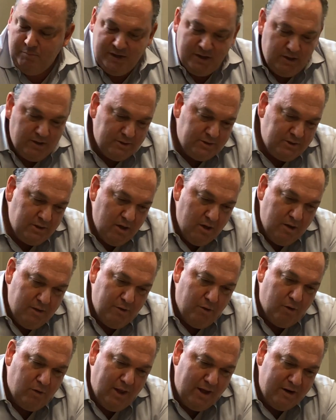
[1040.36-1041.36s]
Because
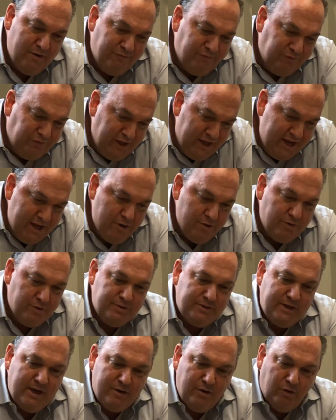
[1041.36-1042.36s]
there are a lot of
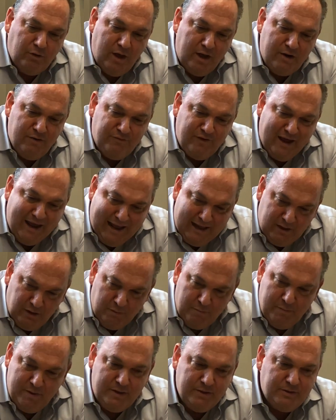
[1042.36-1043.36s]
layers and a lot of
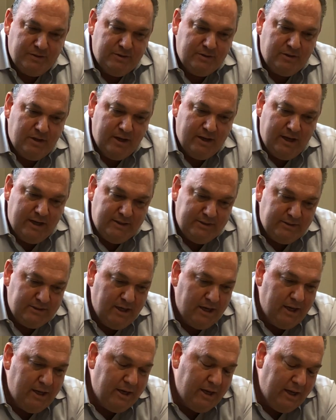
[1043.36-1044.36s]
elements, like I
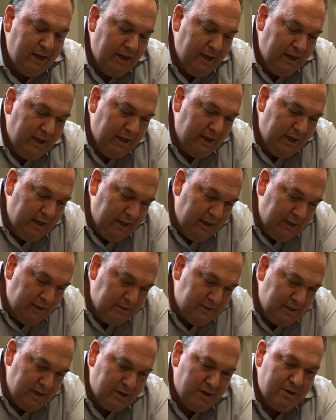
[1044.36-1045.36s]
said,
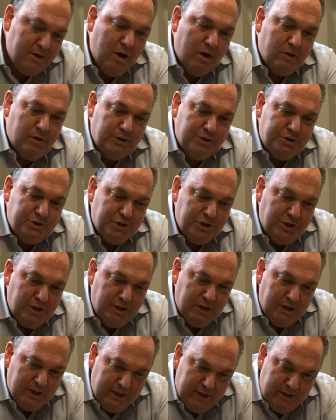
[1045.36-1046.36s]
in
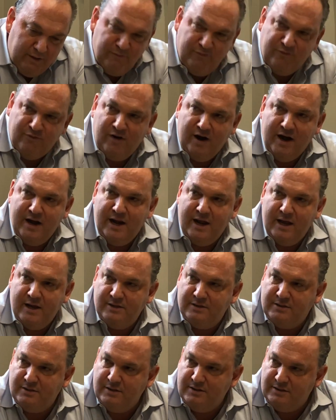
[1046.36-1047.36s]
technology, in
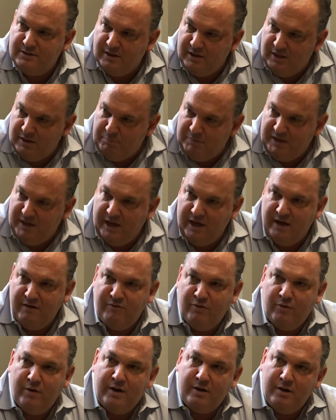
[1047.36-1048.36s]
finances, in
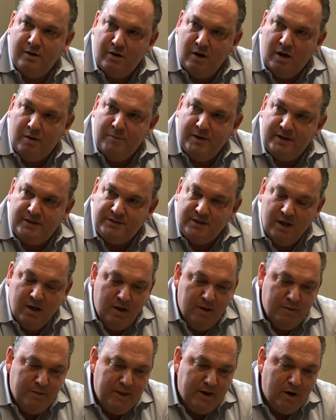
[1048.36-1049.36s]
behavior economics,
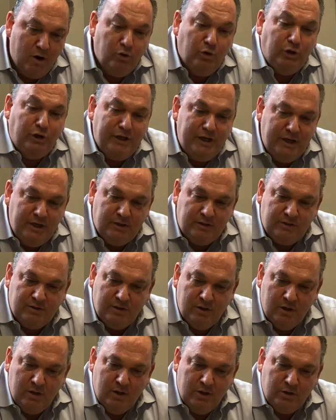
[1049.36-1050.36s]
that are
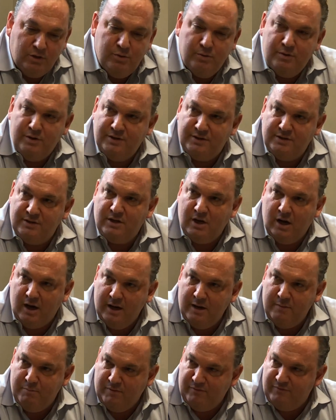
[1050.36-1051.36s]
linked to this
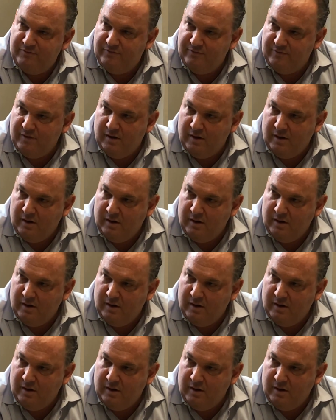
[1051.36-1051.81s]
type of,